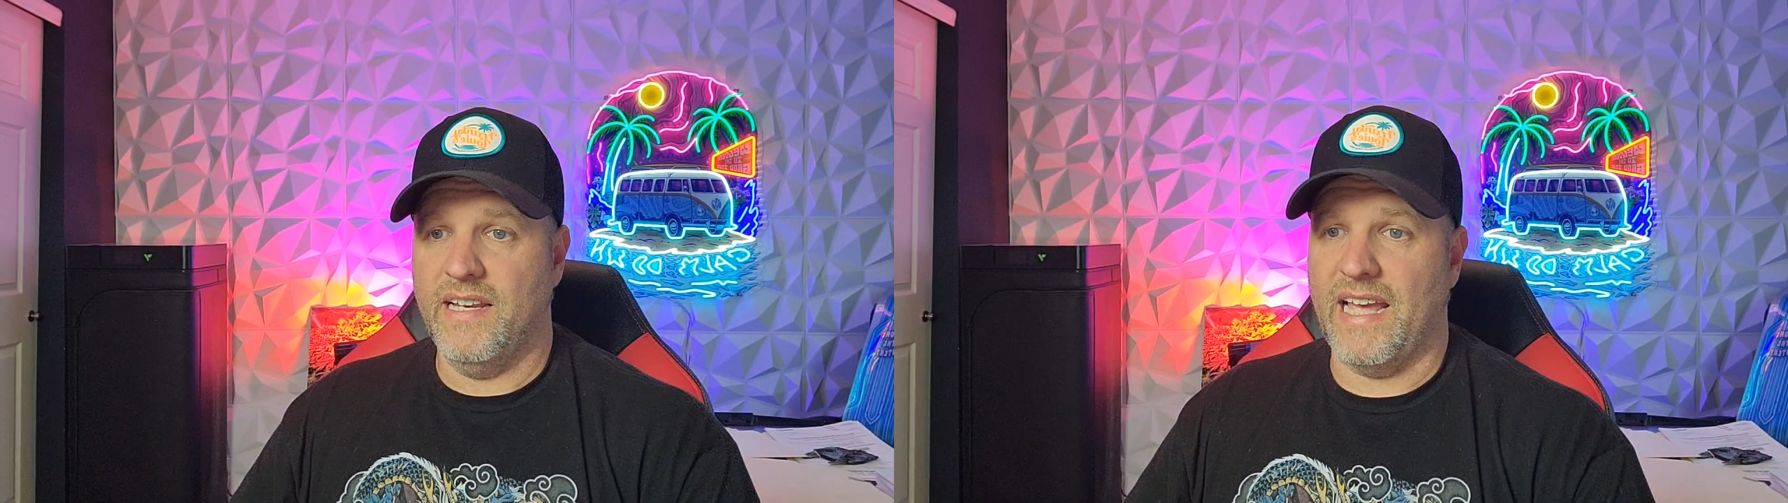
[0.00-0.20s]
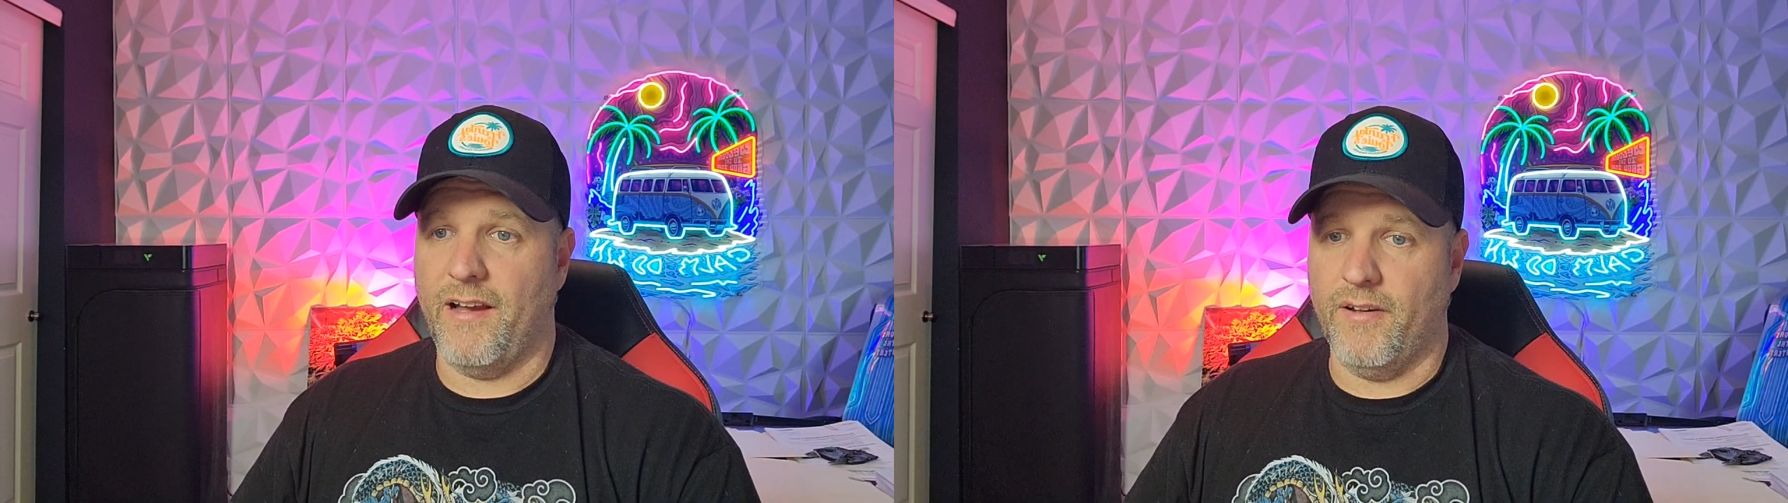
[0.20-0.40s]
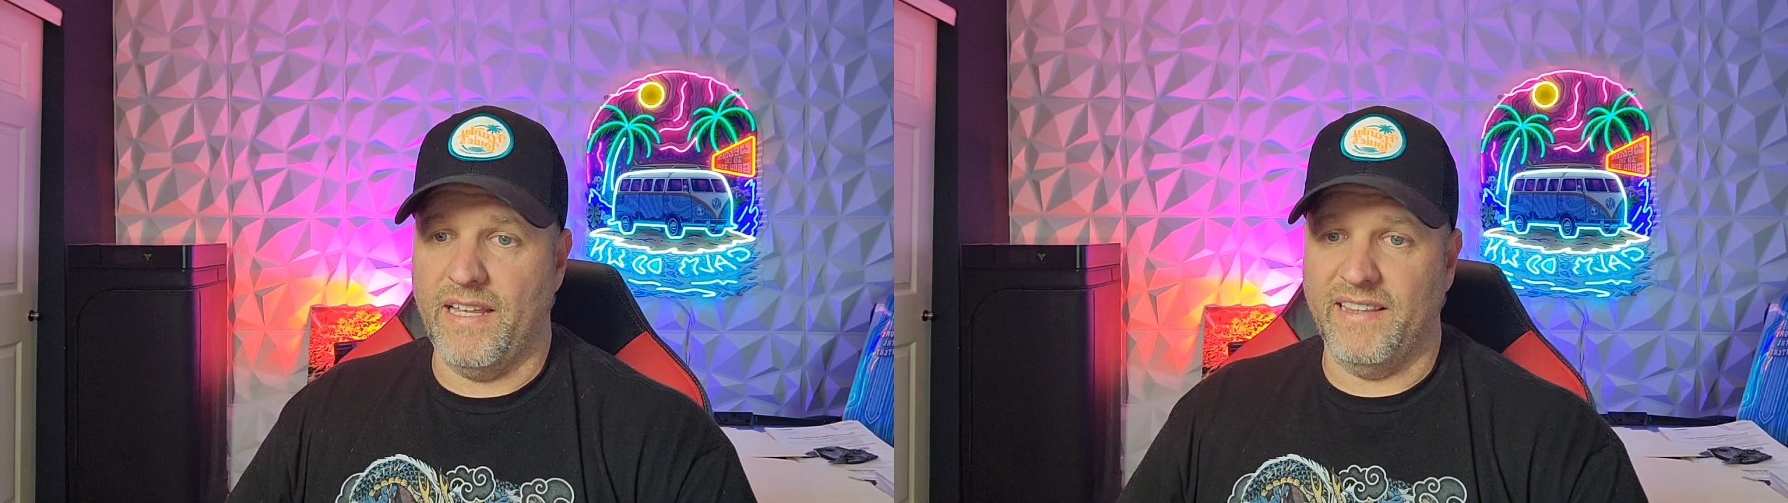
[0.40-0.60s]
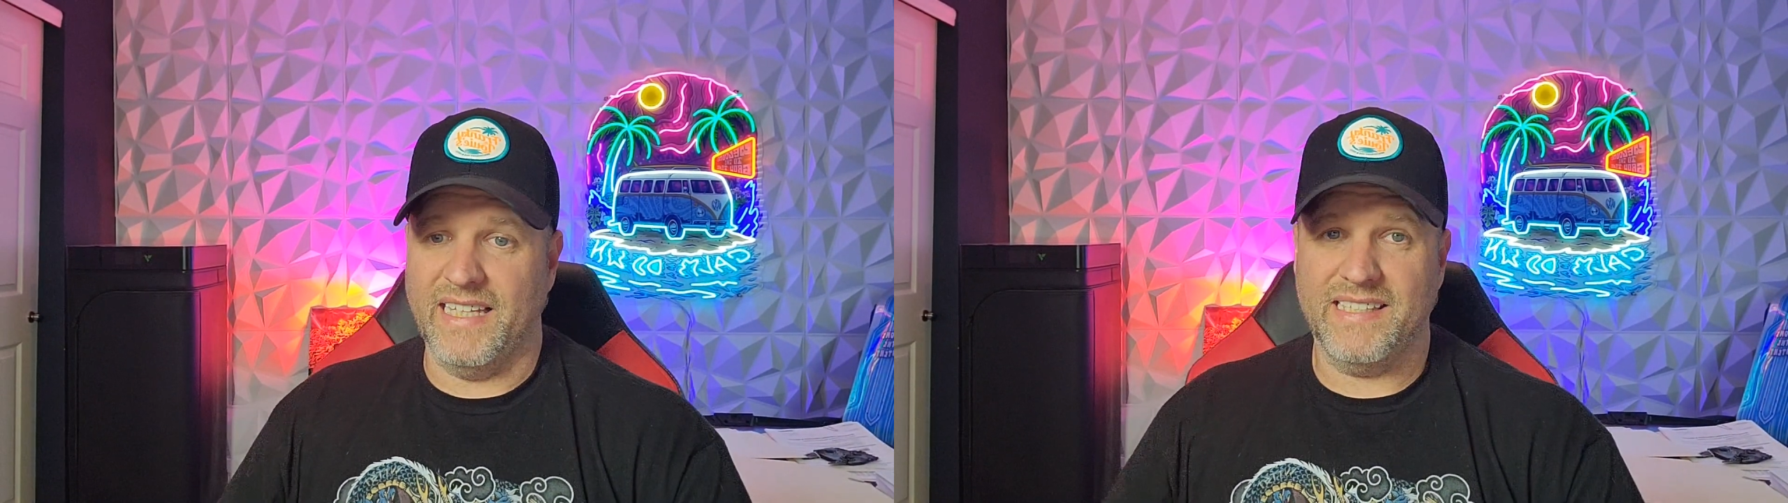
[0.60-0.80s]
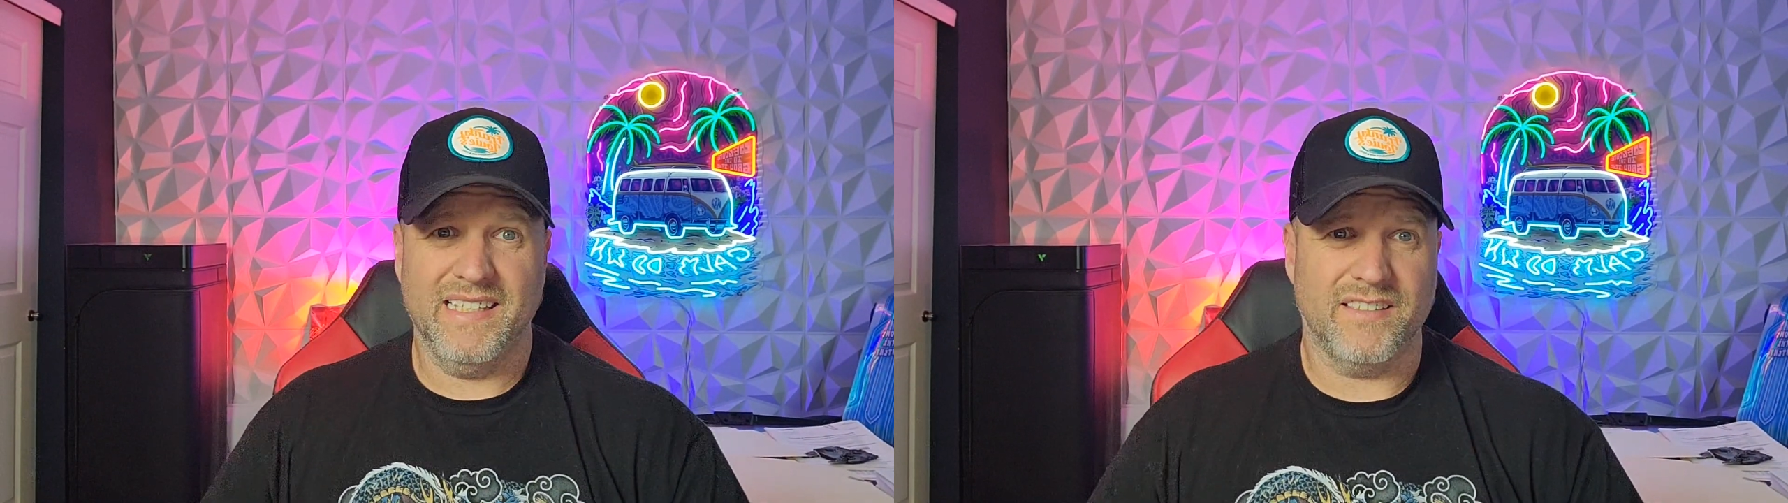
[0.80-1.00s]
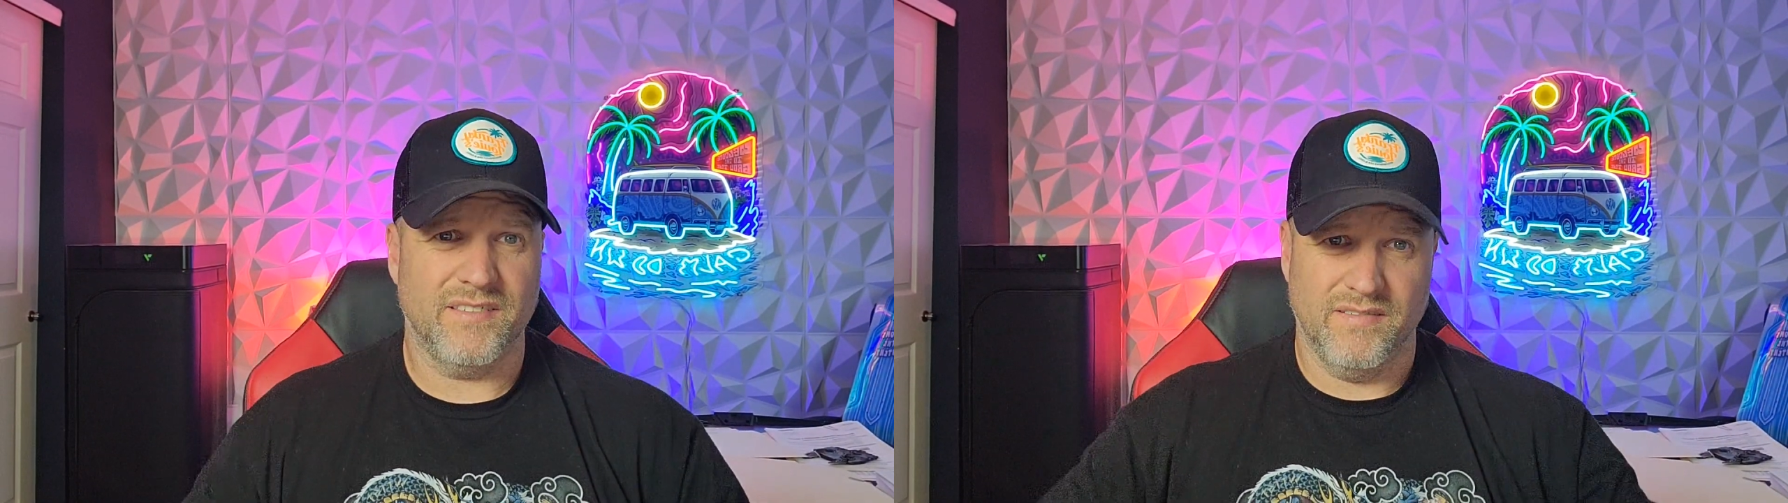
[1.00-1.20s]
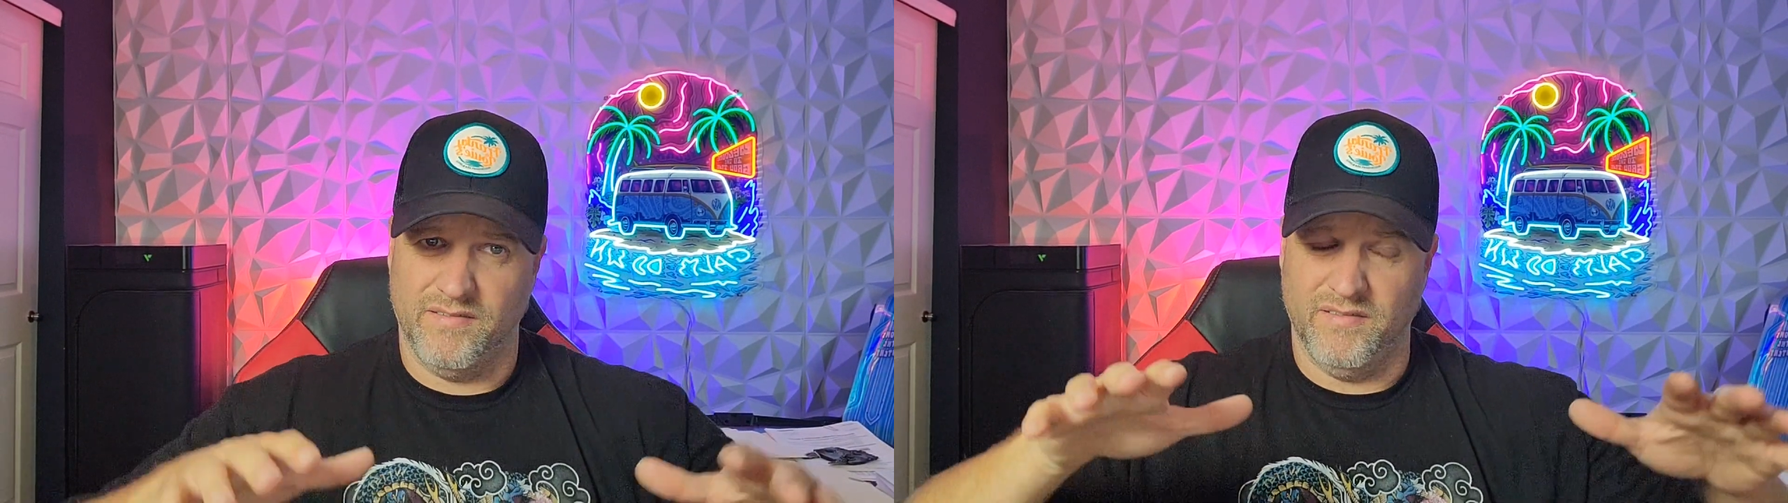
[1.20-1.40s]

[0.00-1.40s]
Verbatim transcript: Now, unless it's